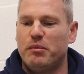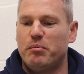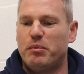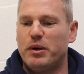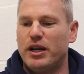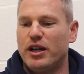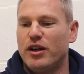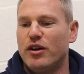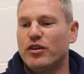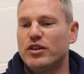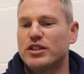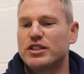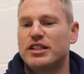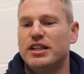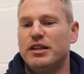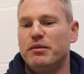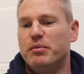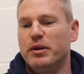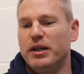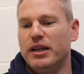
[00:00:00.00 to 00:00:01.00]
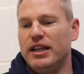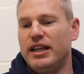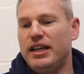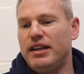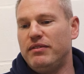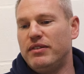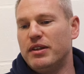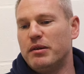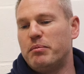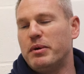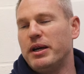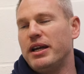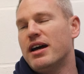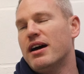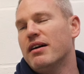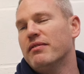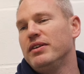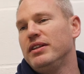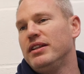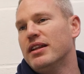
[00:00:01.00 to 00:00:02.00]
But I honestly believe that by
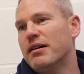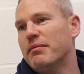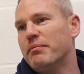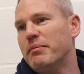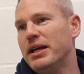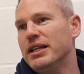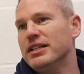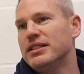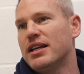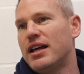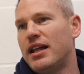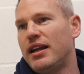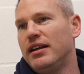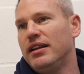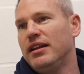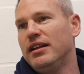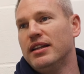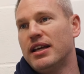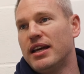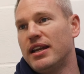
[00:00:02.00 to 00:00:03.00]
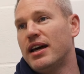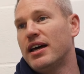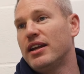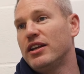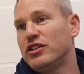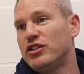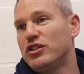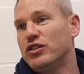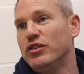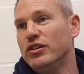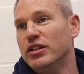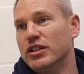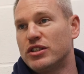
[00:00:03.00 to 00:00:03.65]
having that mentality and that attitude,